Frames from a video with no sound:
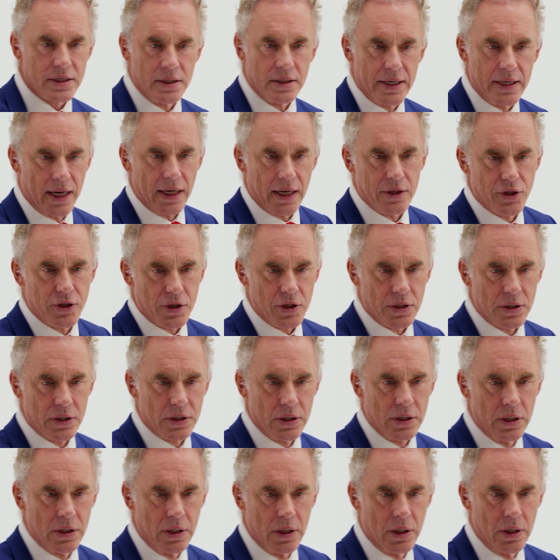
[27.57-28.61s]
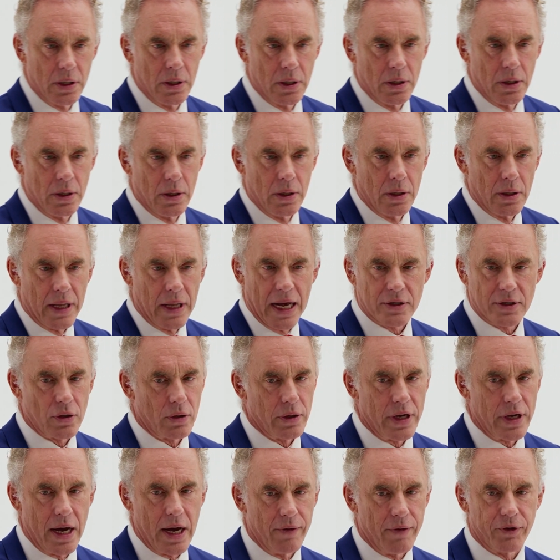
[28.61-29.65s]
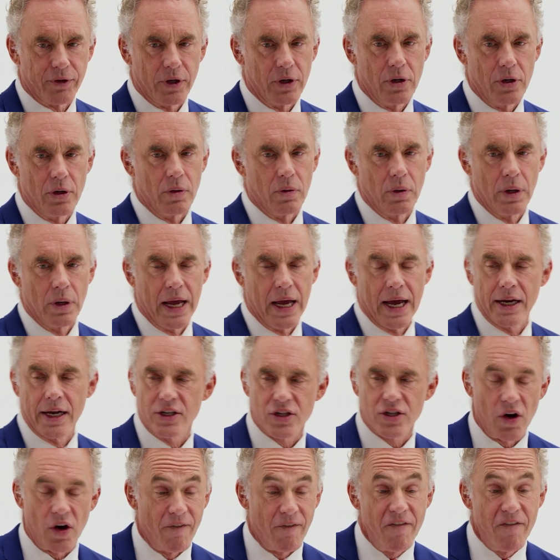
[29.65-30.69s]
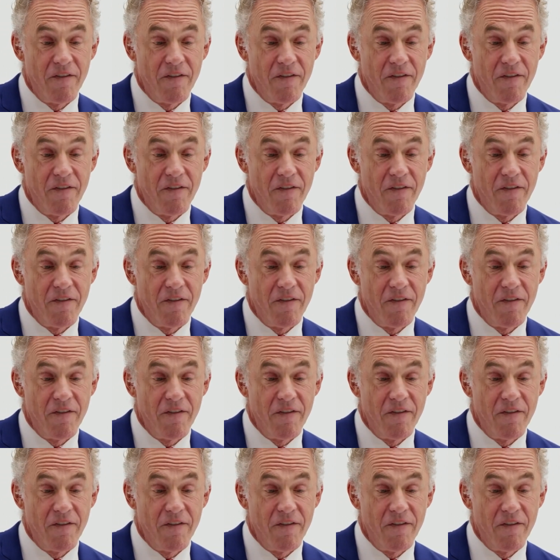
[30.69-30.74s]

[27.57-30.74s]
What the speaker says: intelligence. That's all you have to do. And it's a